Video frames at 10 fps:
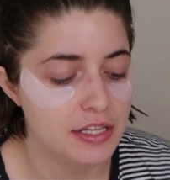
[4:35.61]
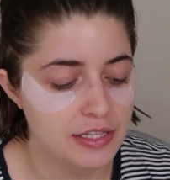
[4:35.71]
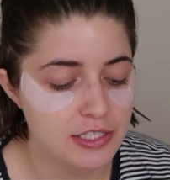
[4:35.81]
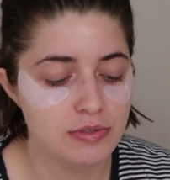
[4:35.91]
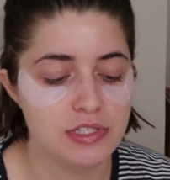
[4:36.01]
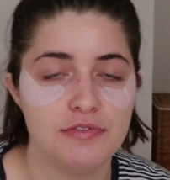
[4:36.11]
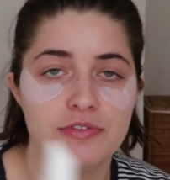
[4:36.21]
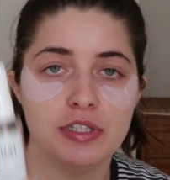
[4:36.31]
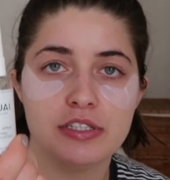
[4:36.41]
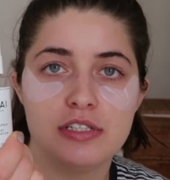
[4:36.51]
This was the
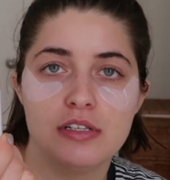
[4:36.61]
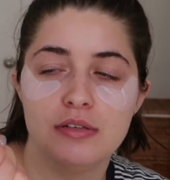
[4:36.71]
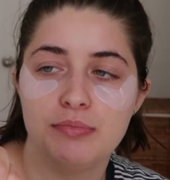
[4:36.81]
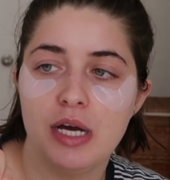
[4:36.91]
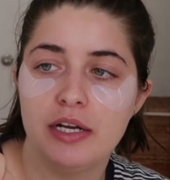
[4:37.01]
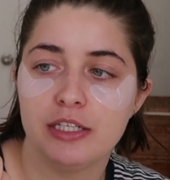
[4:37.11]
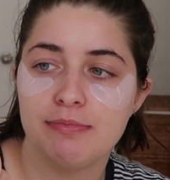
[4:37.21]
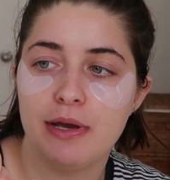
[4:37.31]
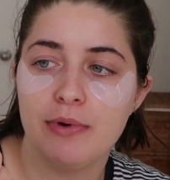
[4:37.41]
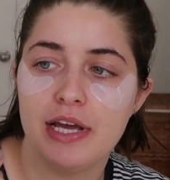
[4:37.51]
first product
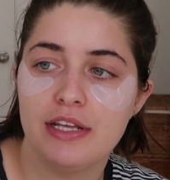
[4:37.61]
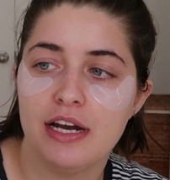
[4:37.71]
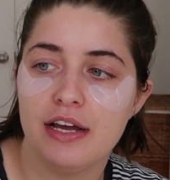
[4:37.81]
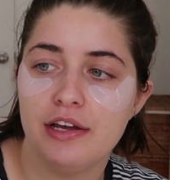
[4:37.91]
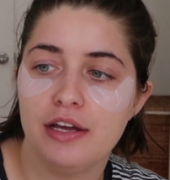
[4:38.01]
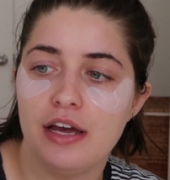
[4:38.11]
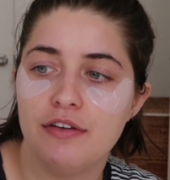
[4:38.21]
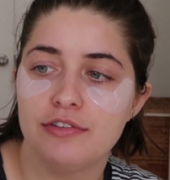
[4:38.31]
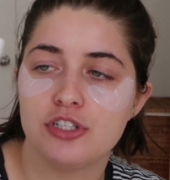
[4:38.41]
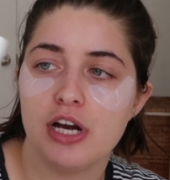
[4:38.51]
by Ouai that I
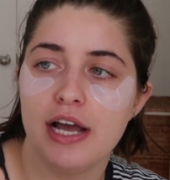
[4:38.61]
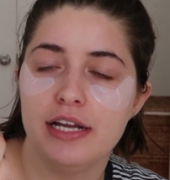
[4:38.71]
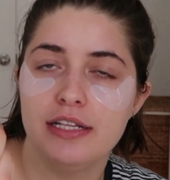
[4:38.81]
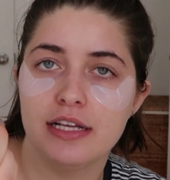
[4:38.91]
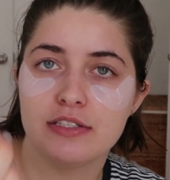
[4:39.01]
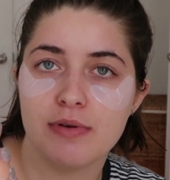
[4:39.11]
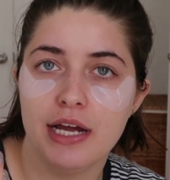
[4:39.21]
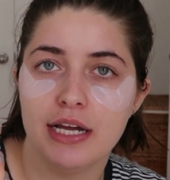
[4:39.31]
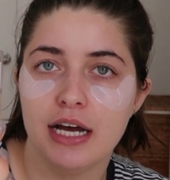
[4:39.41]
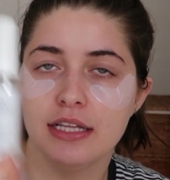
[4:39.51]
ever tried. That's
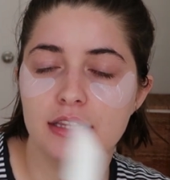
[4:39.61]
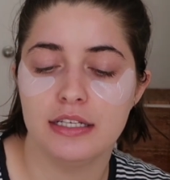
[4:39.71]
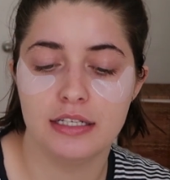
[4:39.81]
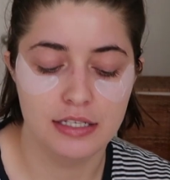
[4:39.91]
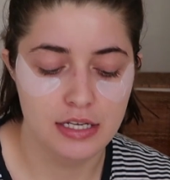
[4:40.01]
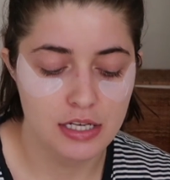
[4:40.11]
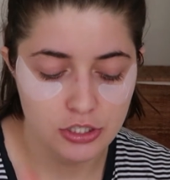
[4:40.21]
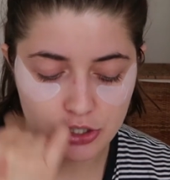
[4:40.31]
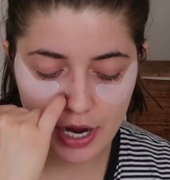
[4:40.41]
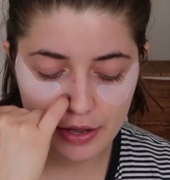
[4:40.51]
why I got the
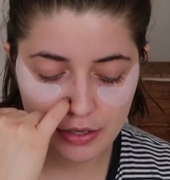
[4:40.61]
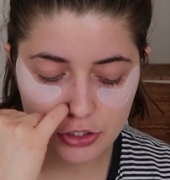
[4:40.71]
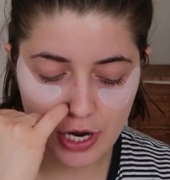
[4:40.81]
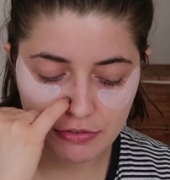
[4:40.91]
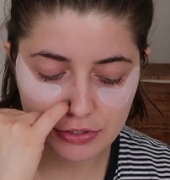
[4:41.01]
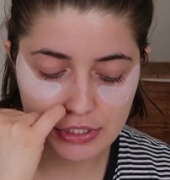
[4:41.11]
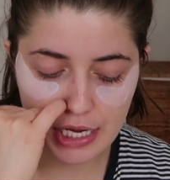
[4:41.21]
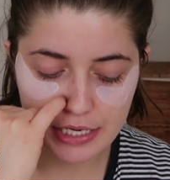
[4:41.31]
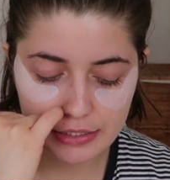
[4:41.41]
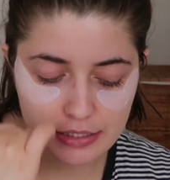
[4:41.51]
travel
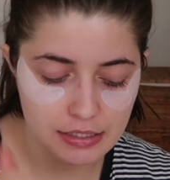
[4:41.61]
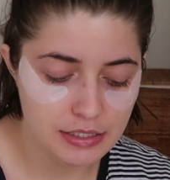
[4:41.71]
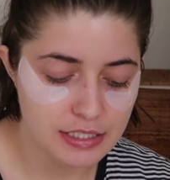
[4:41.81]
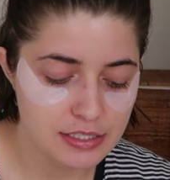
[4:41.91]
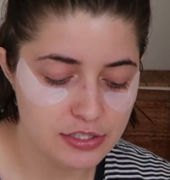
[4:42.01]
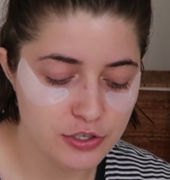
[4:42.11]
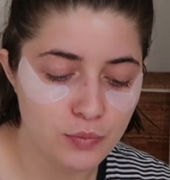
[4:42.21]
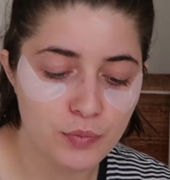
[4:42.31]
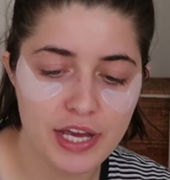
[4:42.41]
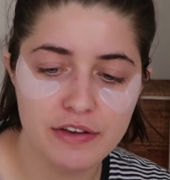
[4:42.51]
size. This is their
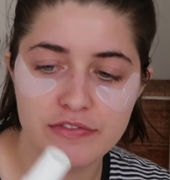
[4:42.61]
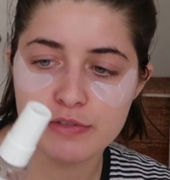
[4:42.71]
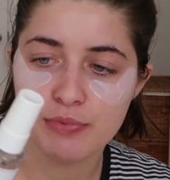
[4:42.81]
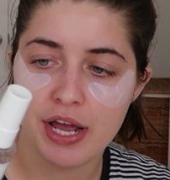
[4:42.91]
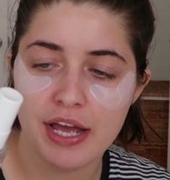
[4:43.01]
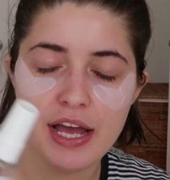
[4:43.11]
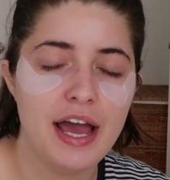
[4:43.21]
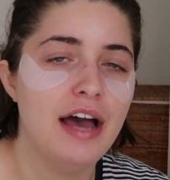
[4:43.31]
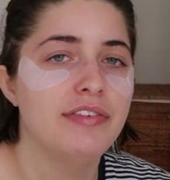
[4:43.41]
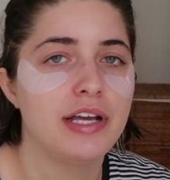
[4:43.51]
Wave Spray. I
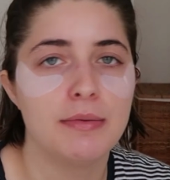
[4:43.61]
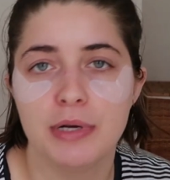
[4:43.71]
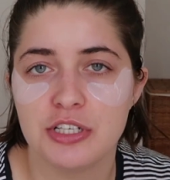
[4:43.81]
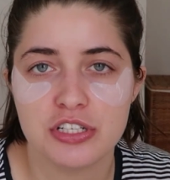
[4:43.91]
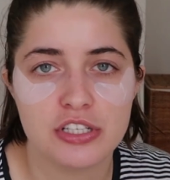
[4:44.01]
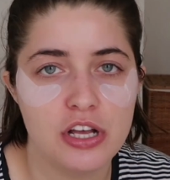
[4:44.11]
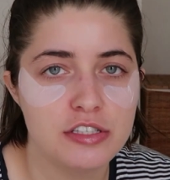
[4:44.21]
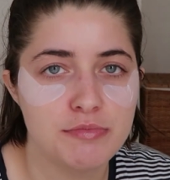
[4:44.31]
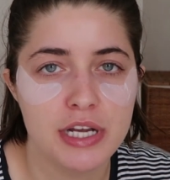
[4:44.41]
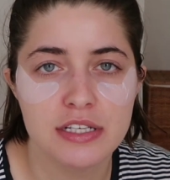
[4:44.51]
have like a bunch of
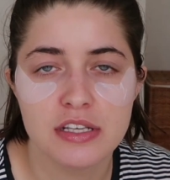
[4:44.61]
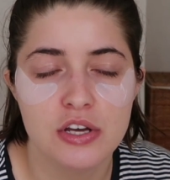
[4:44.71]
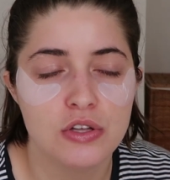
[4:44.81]
salt sprays.